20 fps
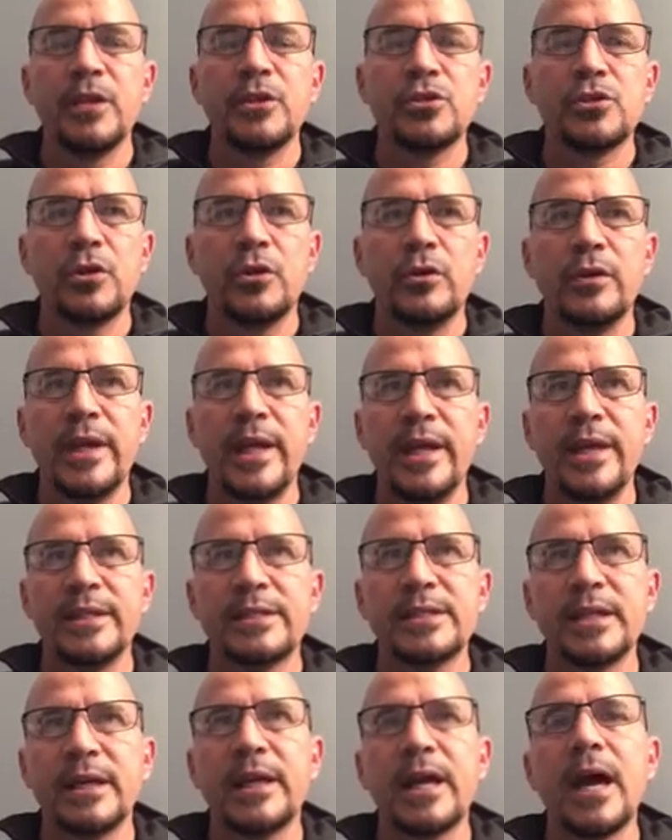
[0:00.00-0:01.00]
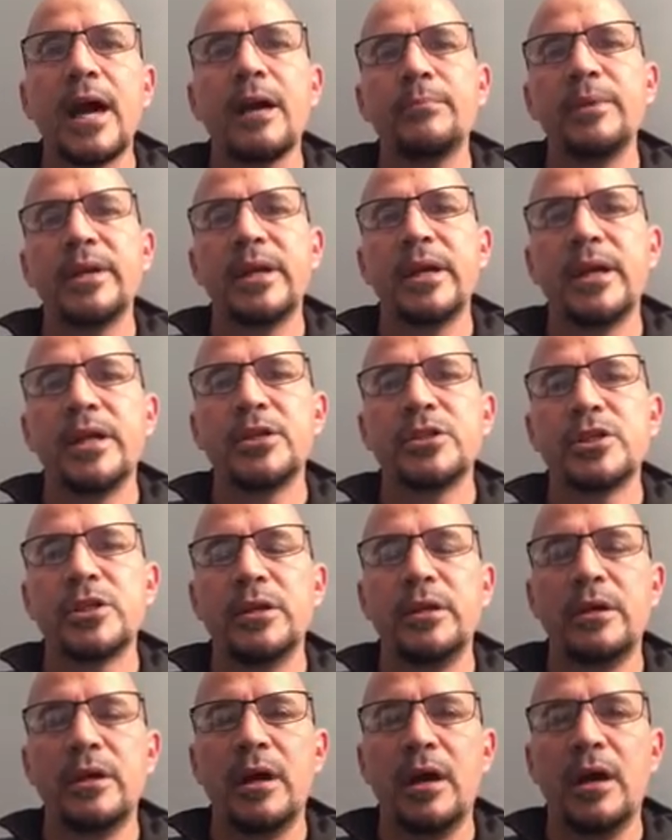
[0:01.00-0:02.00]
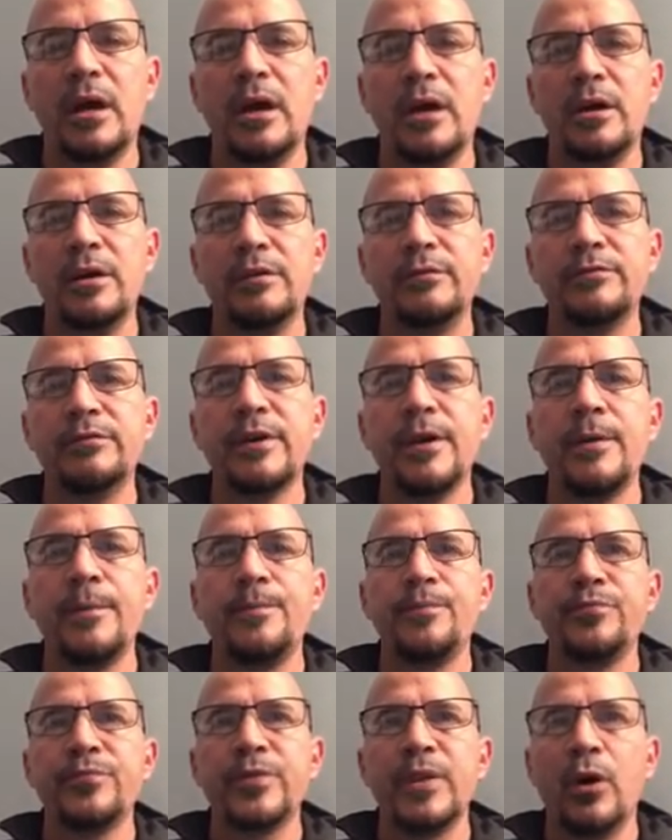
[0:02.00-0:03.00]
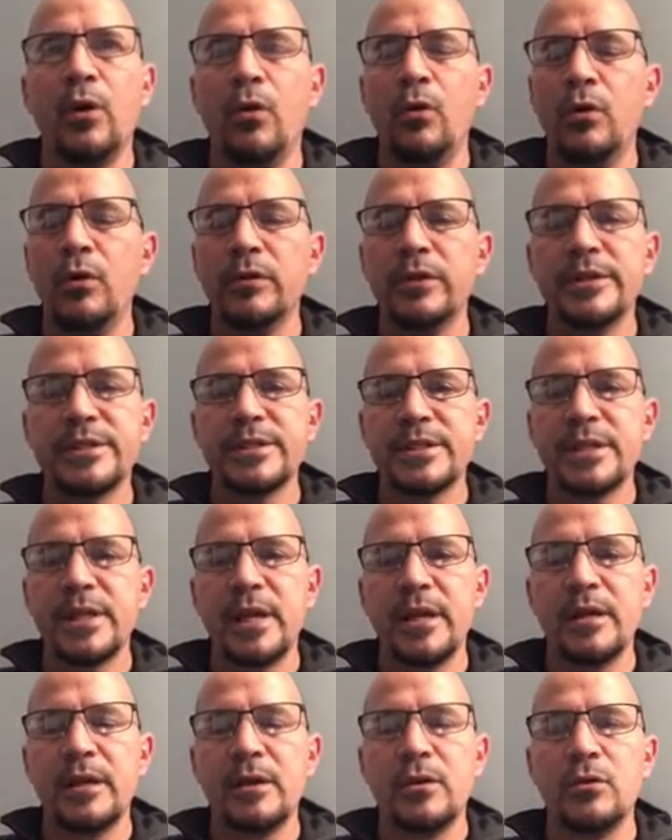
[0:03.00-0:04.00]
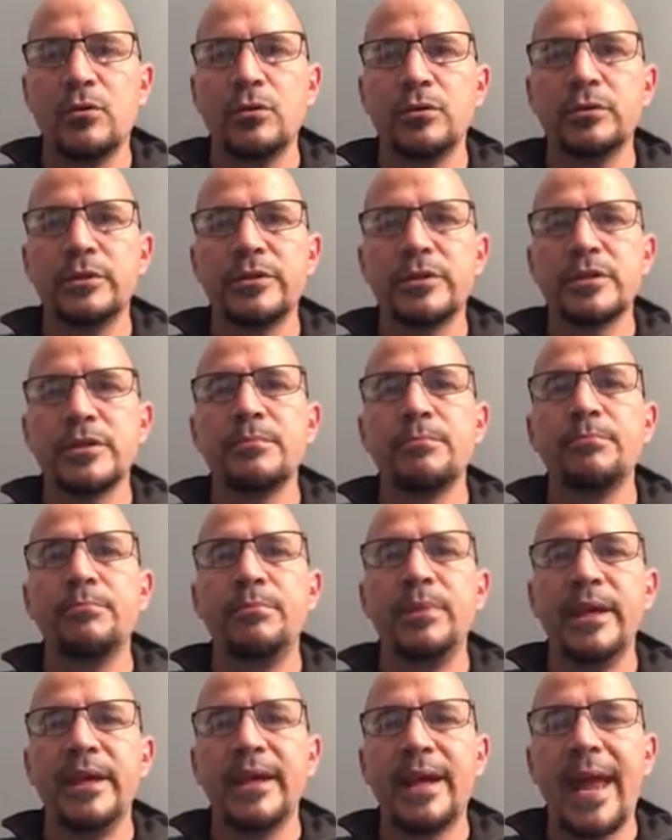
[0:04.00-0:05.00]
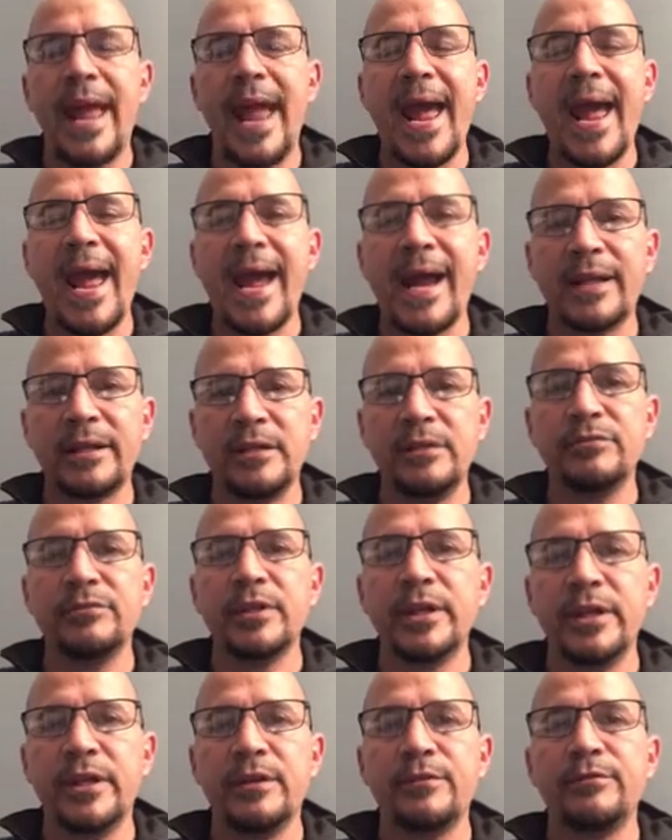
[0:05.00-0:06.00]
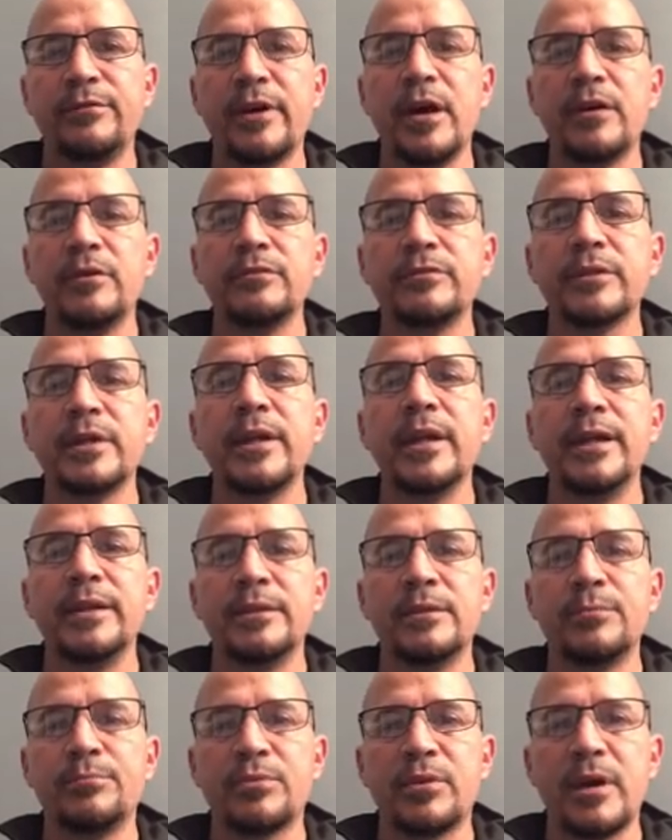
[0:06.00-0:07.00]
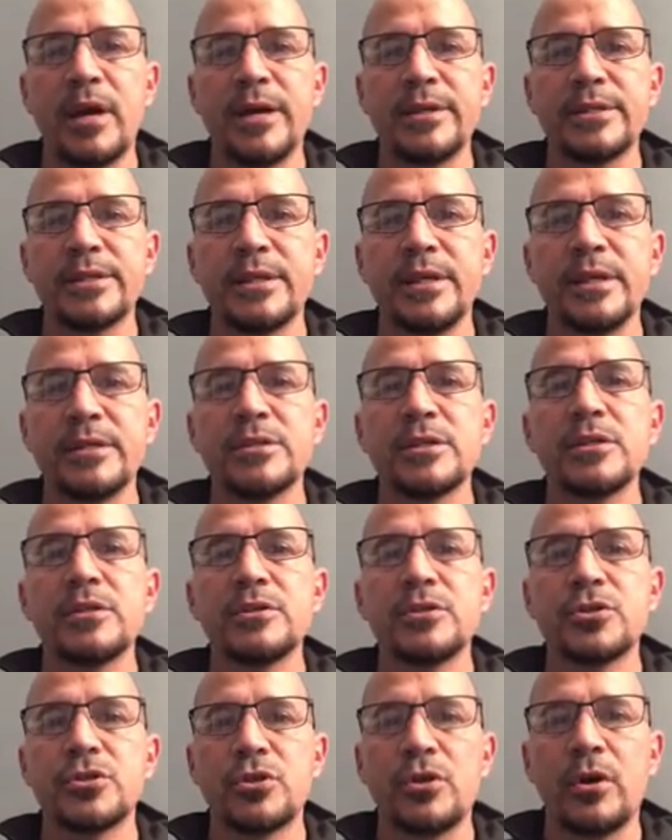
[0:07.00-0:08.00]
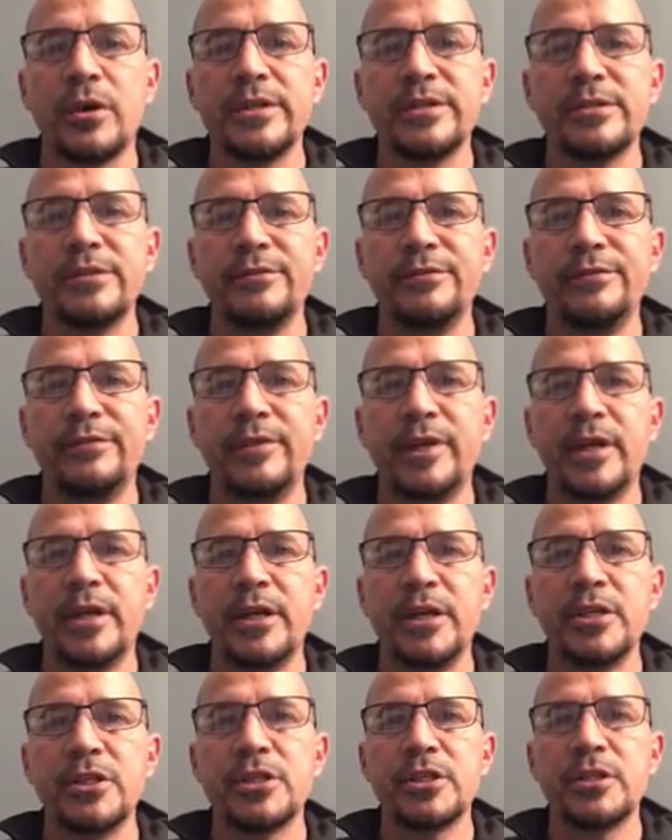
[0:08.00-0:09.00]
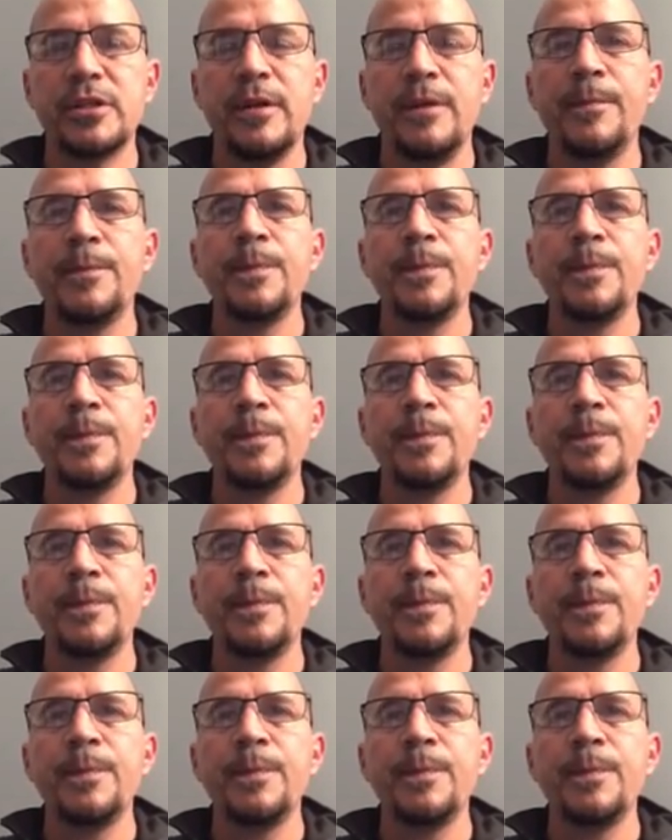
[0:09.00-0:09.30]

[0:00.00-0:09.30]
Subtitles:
So it's a combination of all the stakeholders being actively involved in the process start to finish